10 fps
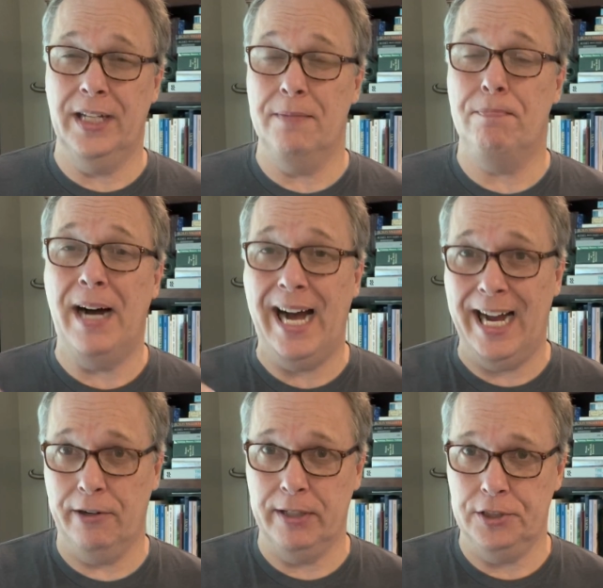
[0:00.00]
at
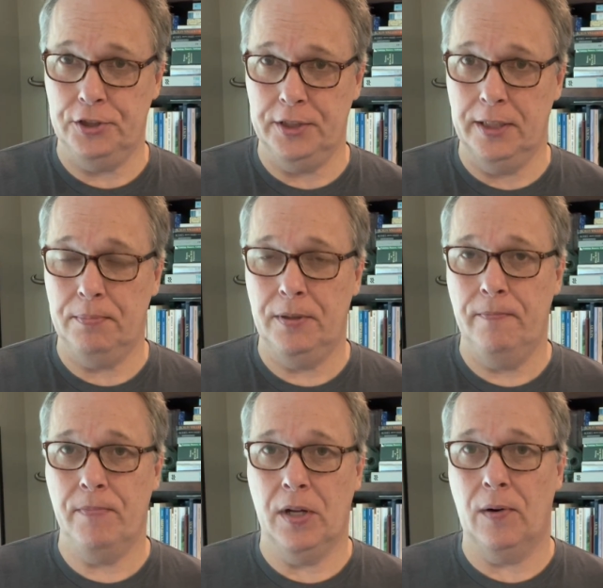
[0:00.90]
Pirate Ship.
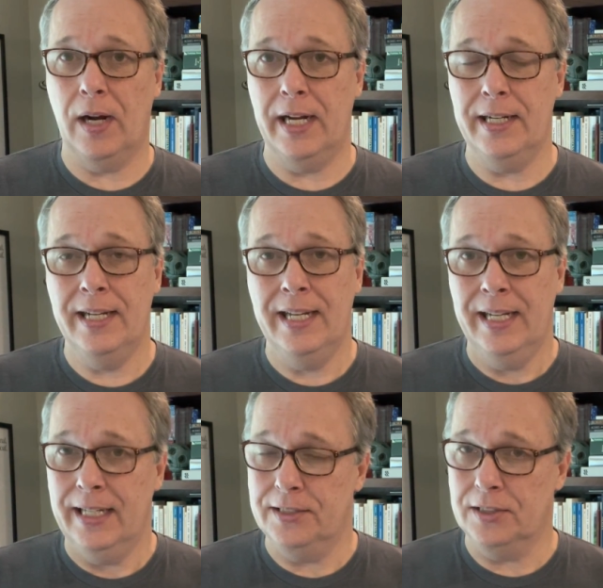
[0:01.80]
All right.
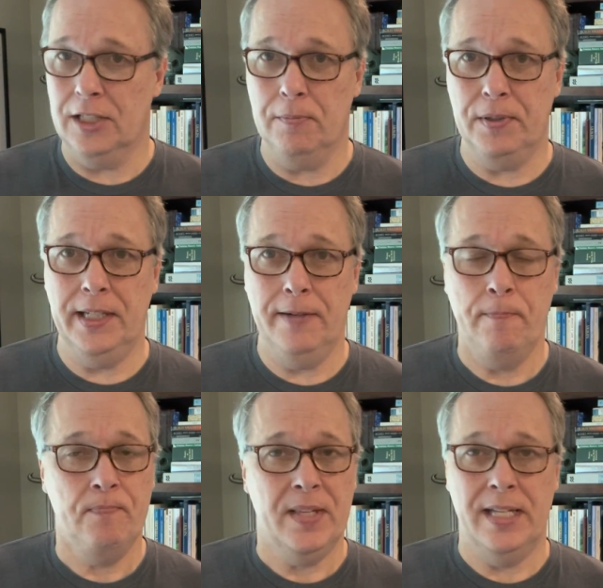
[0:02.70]
It's a company,
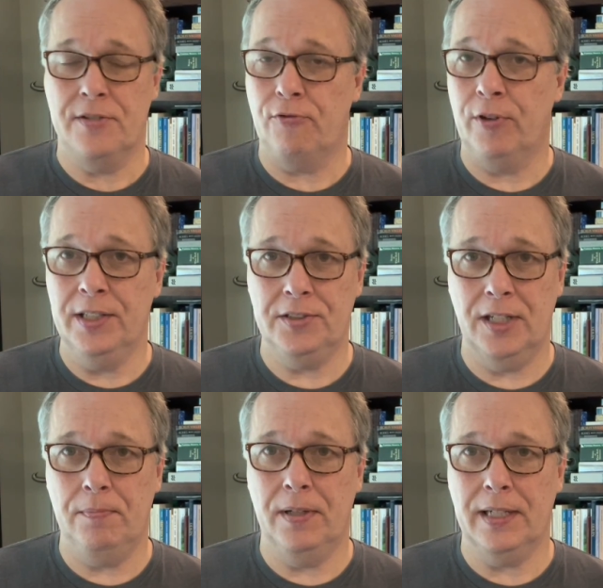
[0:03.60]
it's free to set
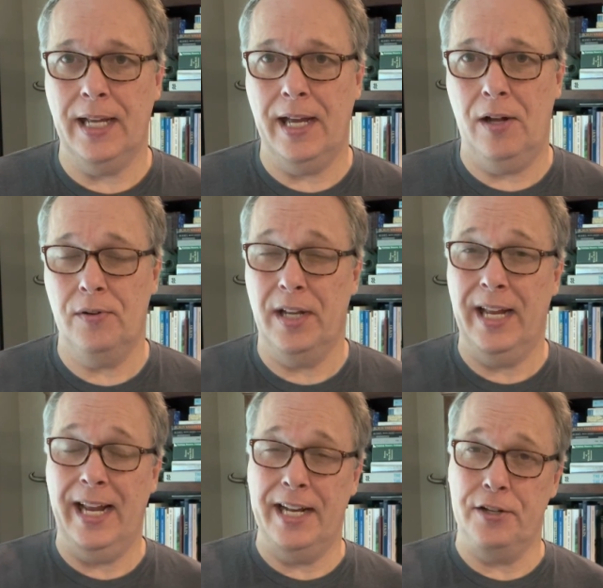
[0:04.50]
up an account,
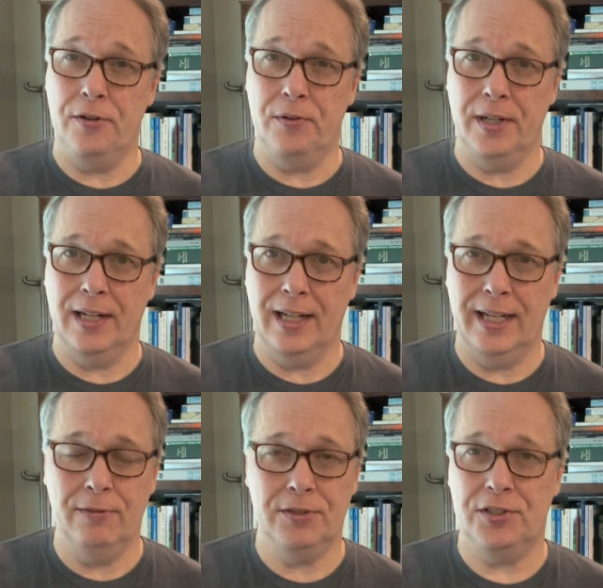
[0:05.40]
and
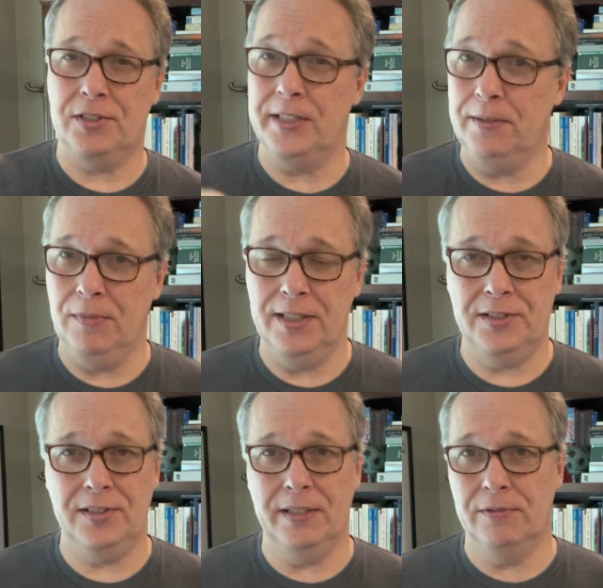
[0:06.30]
it was
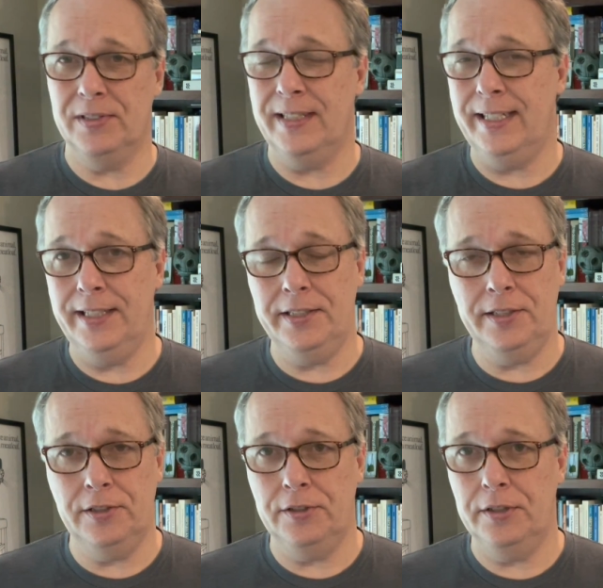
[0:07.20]
seamless, it was easy
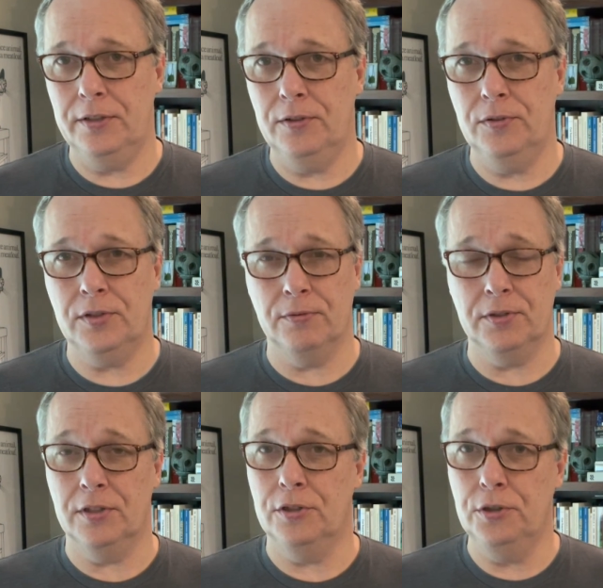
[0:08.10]
to use, it was
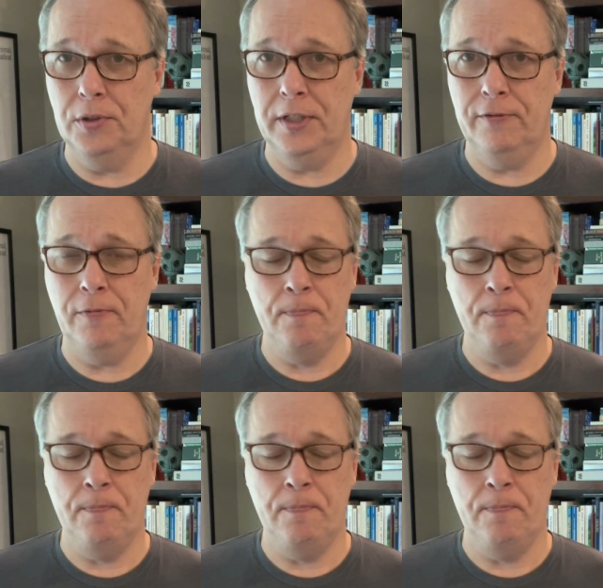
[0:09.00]
intuitive.